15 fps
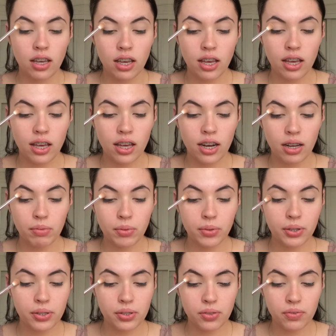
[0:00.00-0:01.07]
And I'm
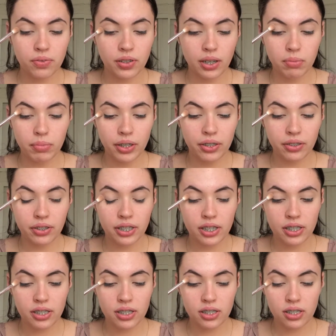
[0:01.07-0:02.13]
going to find my
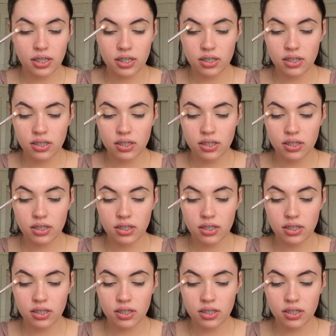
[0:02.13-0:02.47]
crease and